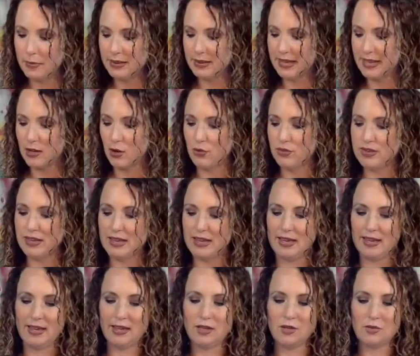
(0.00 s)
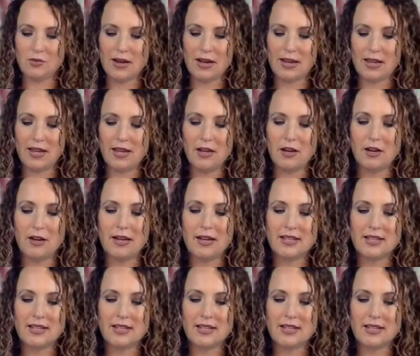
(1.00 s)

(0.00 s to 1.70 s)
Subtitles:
and like on the end right here,